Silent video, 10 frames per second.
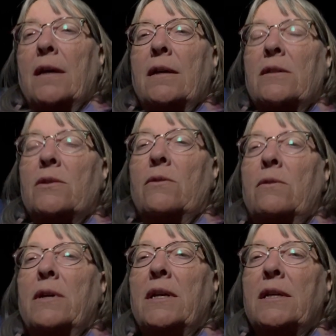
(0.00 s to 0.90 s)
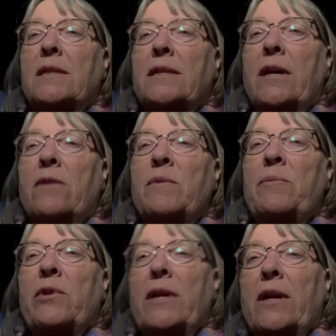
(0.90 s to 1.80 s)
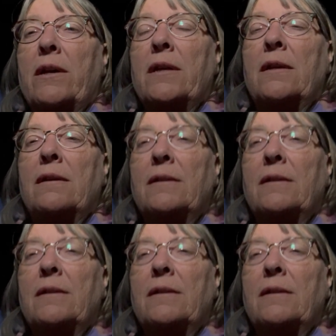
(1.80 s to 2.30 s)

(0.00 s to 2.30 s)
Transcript: So it scared me pretty good.